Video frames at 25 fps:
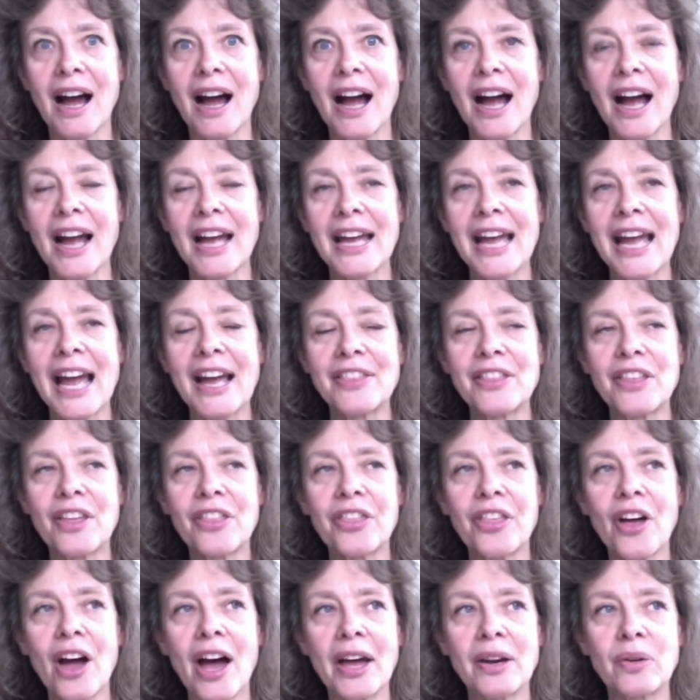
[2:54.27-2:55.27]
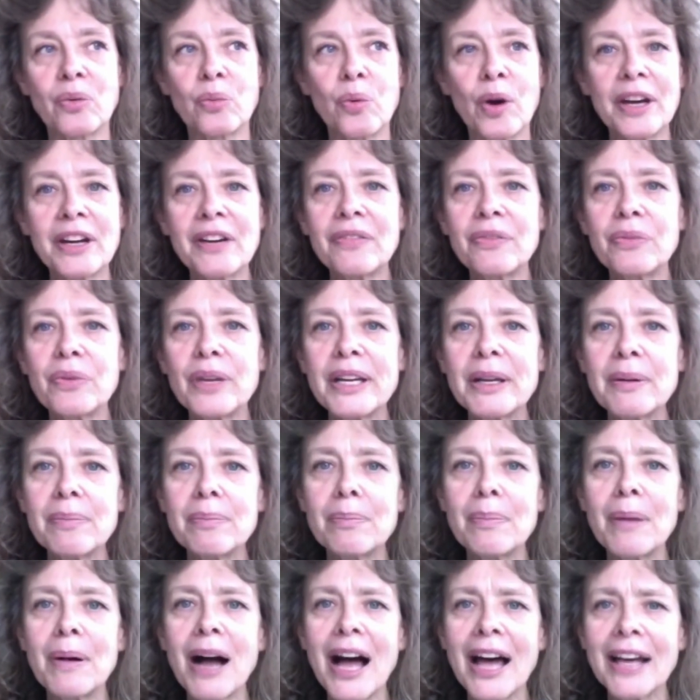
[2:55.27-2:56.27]
I had the thought, what if we
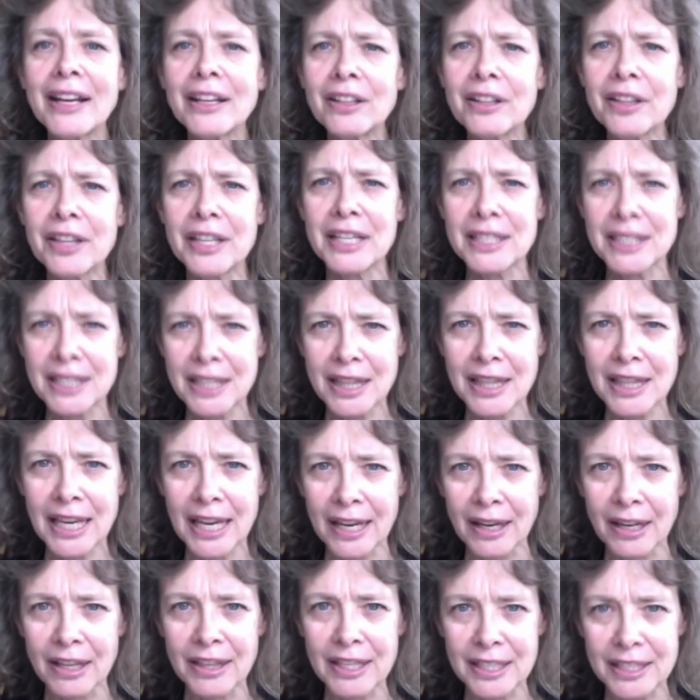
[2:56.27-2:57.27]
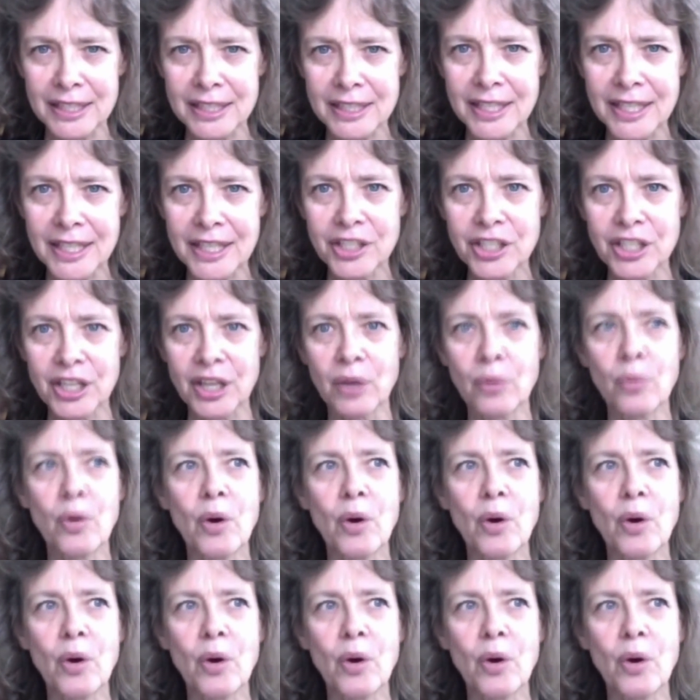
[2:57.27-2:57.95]
model this teaching?